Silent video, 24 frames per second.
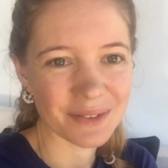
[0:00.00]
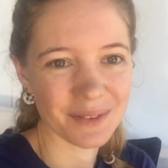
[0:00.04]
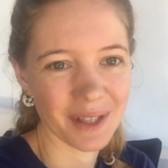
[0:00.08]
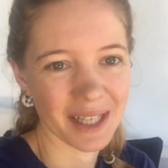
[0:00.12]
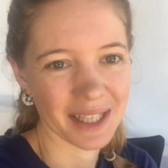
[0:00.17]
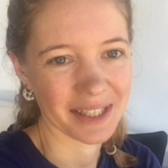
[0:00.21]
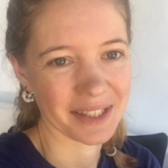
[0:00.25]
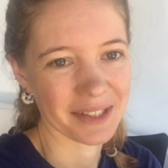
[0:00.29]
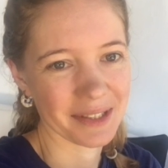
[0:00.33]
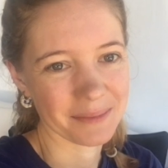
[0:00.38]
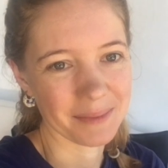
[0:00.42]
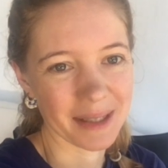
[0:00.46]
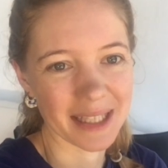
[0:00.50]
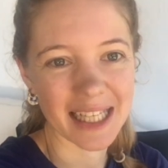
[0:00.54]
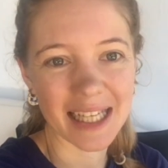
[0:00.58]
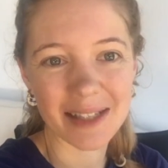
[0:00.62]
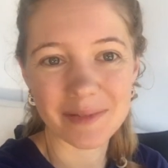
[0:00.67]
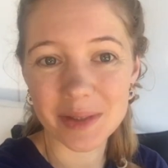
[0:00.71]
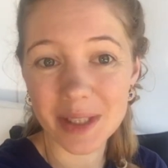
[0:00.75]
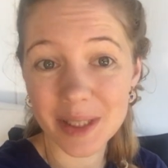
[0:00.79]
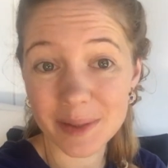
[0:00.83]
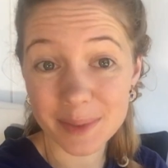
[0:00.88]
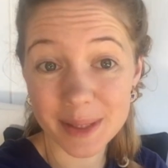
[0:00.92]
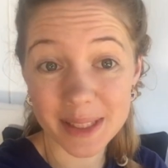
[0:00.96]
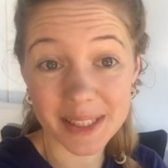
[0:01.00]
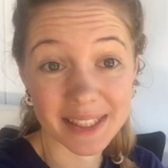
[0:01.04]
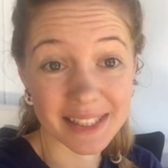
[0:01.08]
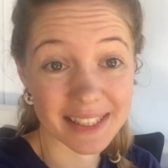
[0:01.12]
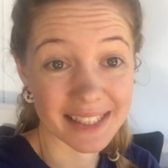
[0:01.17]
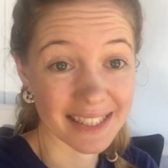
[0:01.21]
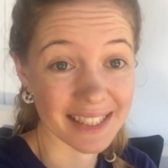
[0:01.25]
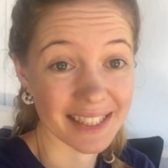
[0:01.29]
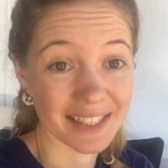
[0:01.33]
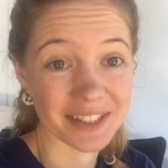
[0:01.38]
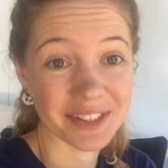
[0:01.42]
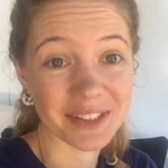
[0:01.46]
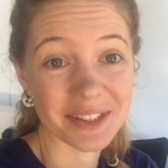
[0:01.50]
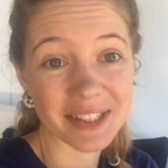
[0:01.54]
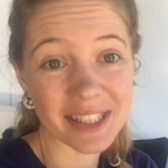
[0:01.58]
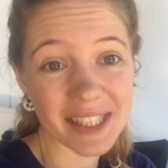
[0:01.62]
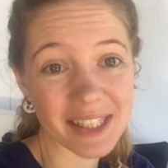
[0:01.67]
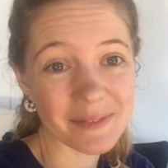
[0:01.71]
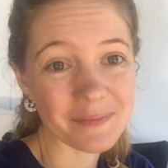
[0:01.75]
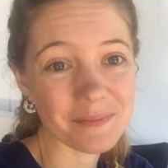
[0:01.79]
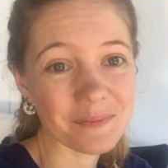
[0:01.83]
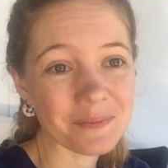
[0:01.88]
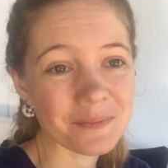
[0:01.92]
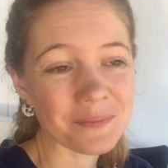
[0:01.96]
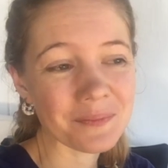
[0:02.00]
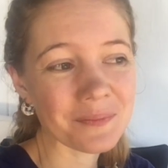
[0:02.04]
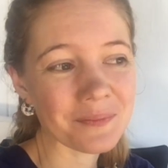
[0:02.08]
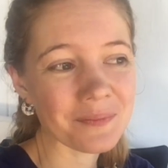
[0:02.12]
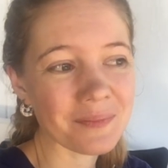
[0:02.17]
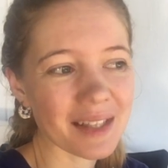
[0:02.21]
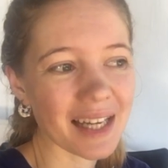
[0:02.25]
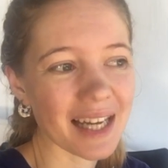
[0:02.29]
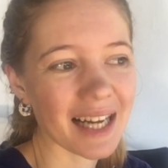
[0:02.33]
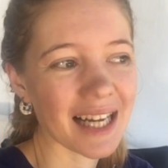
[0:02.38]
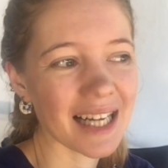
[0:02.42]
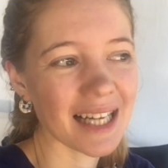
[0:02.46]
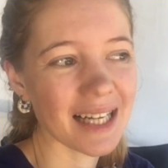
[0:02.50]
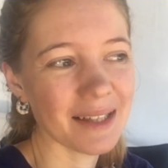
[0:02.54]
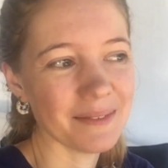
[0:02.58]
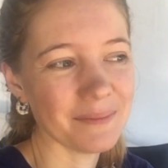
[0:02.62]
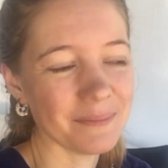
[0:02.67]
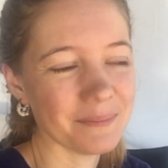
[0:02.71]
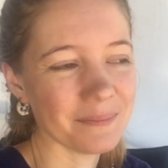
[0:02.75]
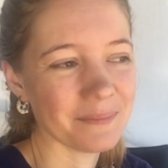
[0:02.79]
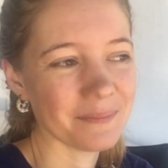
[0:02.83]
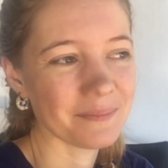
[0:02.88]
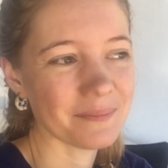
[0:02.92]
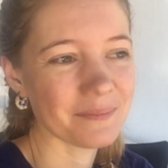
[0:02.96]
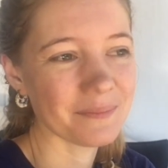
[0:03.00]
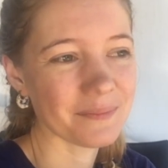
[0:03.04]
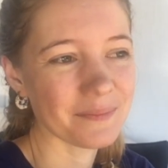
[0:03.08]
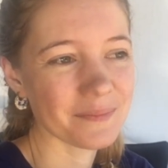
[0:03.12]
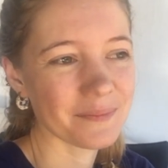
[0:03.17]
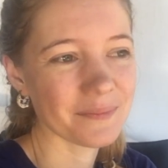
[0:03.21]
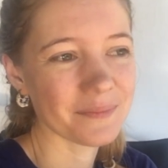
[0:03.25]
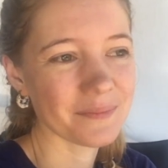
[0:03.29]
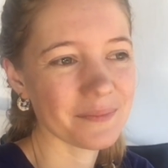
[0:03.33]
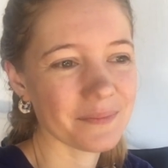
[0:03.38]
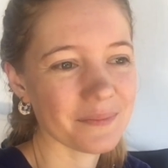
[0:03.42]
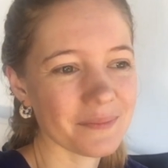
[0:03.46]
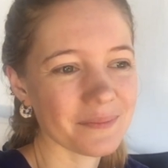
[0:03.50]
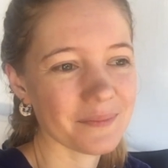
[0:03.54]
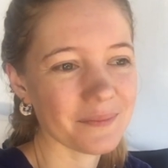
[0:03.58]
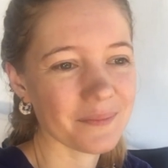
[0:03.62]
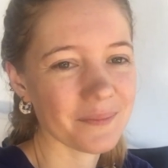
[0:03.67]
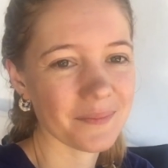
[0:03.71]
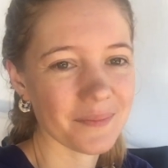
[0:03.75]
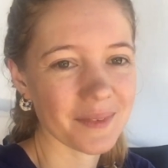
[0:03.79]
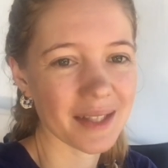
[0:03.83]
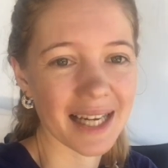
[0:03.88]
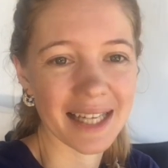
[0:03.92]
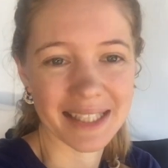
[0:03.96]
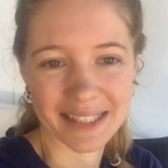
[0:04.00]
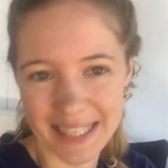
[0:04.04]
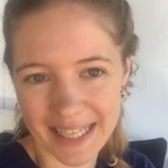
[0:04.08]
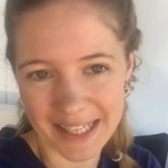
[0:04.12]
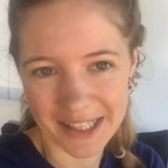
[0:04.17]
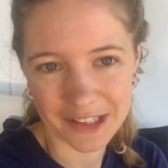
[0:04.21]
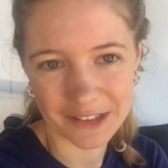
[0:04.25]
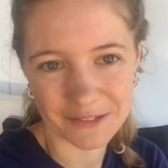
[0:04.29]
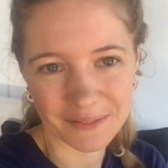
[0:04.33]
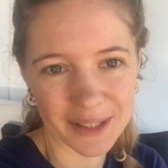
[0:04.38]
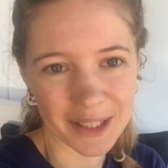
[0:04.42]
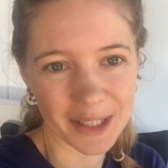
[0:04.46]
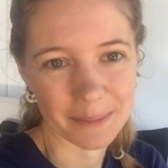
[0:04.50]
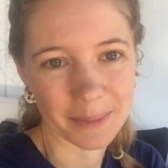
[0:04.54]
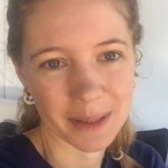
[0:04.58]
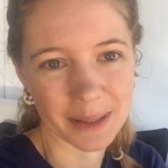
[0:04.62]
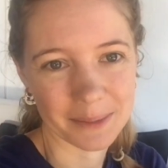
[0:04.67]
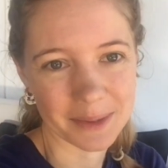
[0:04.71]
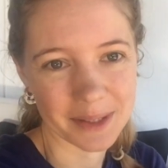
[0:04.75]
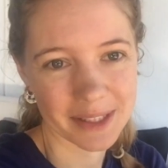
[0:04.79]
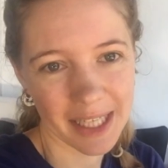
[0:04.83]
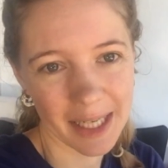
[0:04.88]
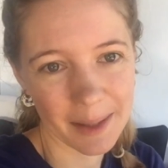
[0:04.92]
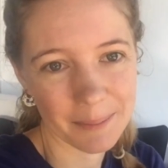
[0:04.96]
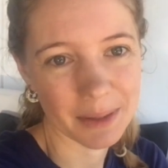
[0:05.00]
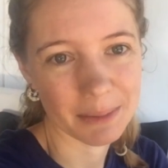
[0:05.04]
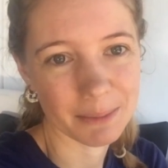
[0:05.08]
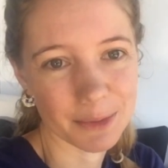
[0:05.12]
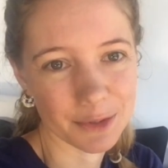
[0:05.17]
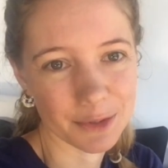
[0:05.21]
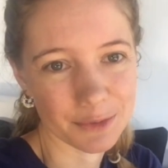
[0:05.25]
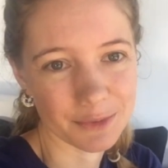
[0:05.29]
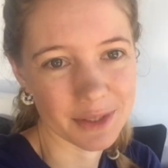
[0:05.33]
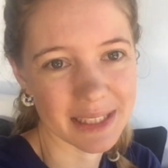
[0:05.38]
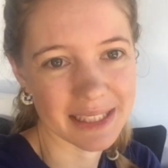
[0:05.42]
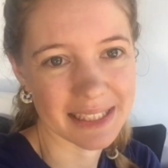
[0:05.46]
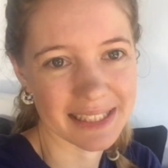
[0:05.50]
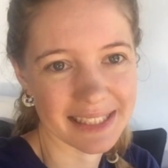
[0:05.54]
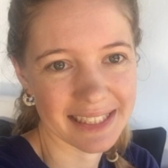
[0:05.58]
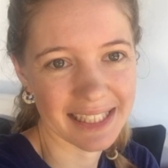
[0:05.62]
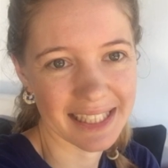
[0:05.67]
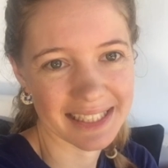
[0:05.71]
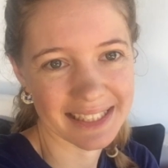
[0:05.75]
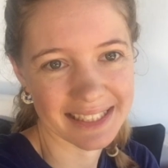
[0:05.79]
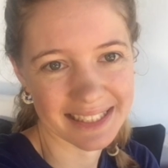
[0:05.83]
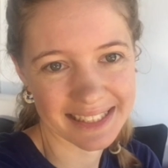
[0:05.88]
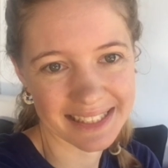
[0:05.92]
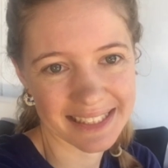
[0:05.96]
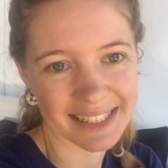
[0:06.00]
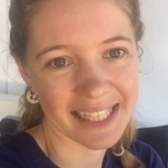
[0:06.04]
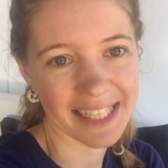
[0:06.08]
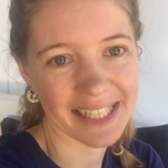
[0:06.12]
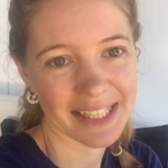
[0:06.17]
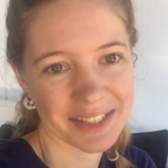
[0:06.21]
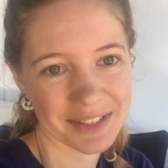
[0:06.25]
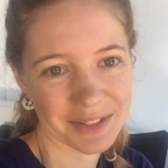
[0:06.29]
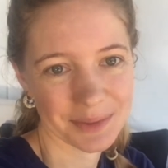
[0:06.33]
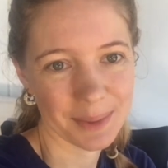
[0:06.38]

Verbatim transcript: rather than my laptop because I can't use it um, and yeah hopefully I'll be able to get a bit more reading done today as